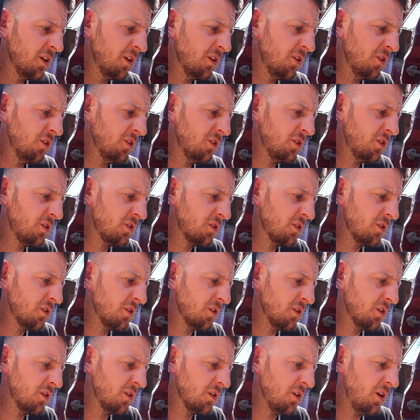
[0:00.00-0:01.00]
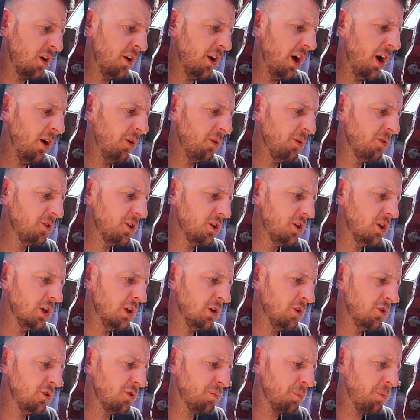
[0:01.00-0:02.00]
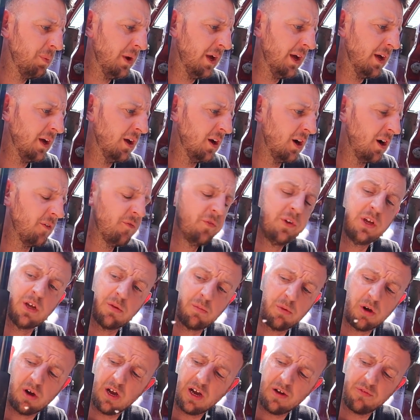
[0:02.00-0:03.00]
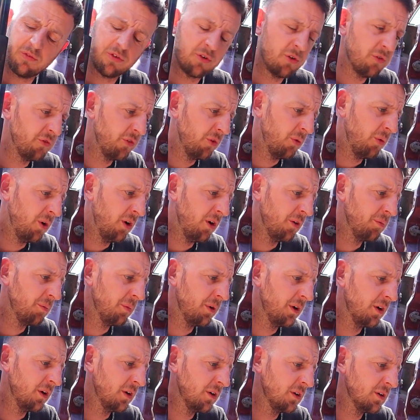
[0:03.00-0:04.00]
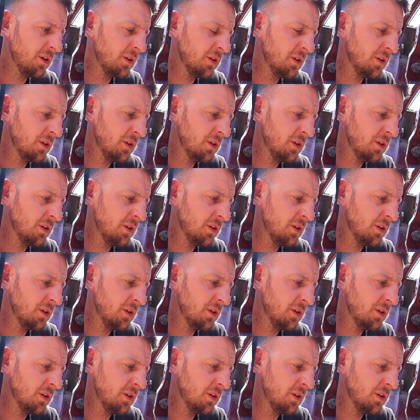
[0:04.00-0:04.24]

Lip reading: because I know it was a used bit. I think I might have another one, but